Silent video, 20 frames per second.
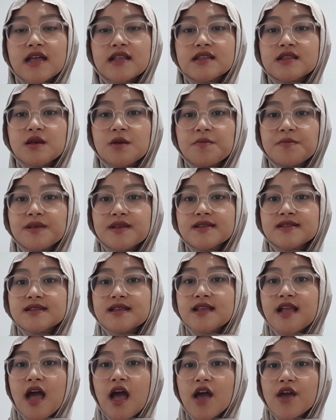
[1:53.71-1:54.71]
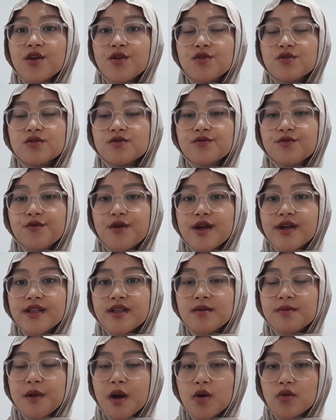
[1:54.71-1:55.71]
and topics that I could write
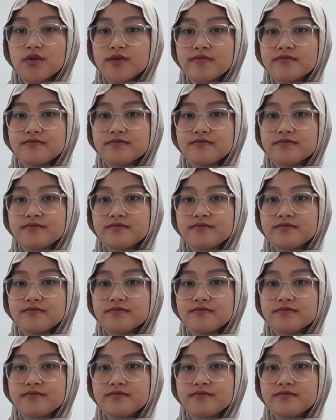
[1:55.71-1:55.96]
about.